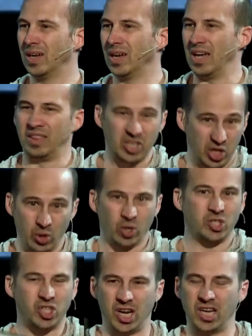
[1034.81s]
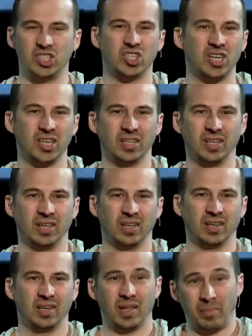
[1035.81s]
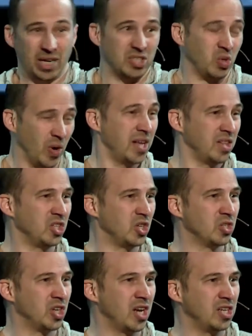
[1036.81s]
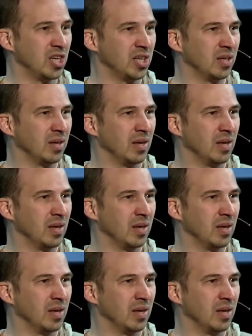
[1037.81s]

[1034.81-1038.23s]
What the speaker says: and that you're changing. I mean, it's great that you're changing,